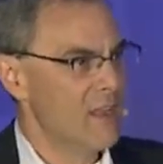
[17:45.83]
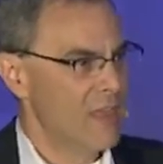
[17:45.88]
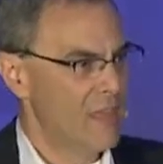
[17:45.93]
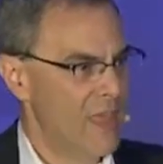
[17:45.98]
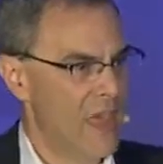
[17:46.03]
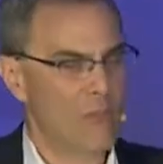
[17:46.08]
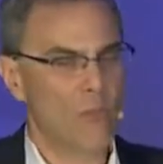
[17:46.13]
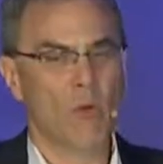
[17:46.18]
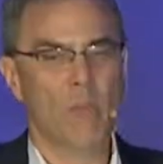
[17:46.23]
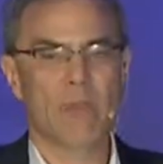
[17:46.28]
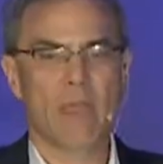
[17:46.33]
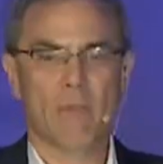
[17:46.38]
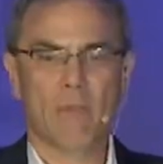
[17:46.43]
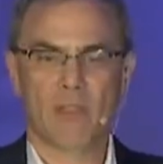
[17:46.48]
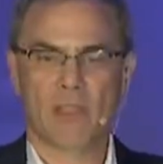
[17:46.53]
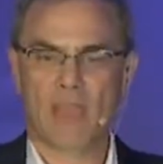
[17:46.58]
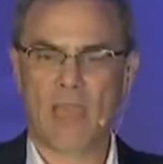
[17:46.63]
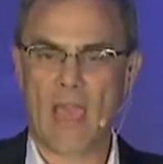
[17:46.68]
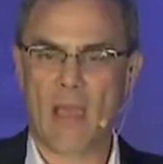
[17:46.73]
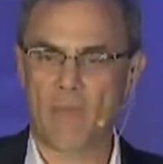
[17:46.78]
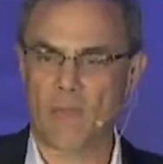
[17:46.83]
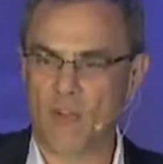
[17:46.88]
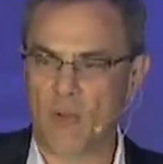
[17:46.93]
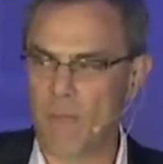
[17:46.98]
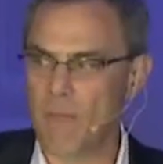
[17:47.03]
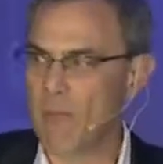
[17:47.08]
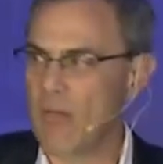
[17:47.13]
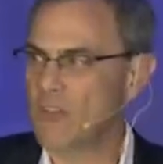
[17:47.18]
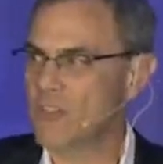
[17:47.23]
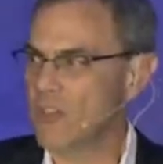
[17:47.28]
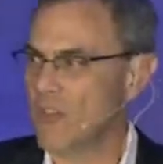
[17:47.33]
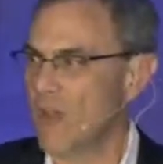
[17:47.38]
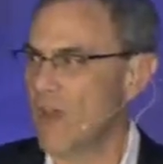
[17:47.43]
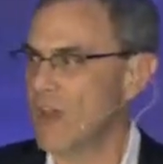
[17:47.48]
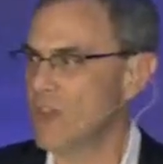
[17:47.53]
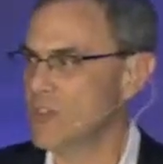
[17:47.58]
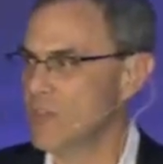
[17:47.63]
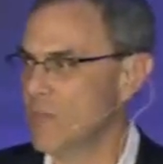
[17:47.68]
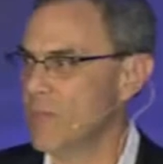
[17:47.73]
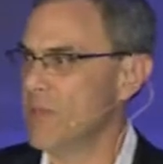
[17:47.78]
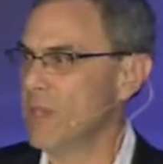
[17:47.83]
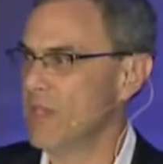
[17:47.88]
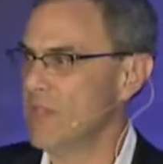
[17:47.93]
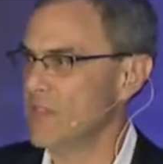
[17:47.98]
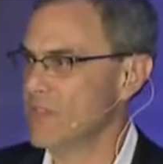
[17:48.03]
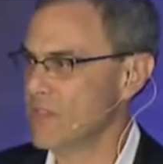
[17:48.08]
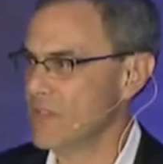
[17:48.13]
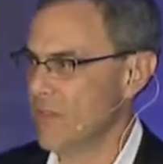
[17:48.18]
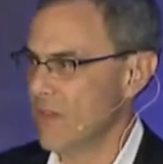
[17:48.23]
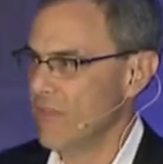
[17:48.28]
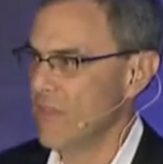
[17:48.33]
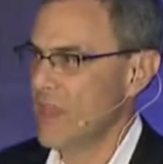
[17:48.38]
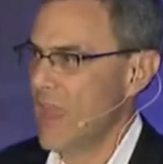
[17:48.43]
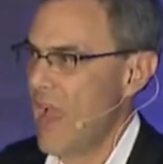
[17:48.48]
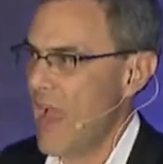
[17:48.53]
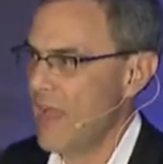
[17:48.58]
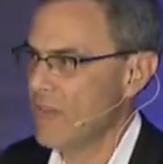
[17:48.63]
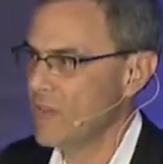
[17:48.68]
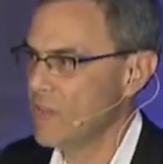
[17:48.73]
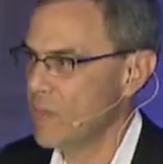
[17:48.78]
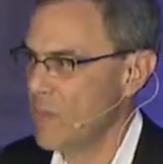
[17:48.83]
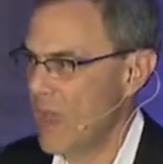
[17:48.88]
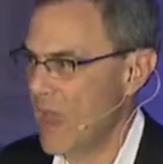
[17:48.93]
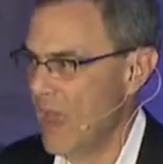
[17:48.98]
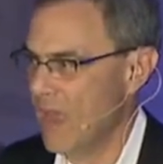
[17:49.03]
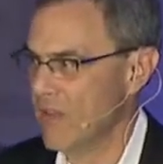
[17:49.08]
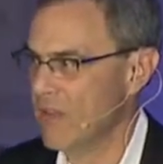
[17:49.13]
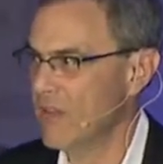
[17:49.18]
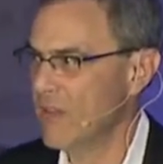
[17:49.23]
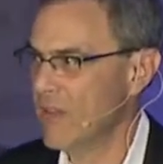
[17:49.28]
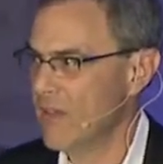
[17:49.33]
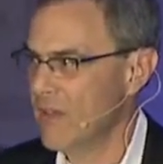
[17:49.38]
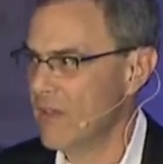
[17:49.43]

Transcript: then we'll be able to capture a much larger piece of the ad spend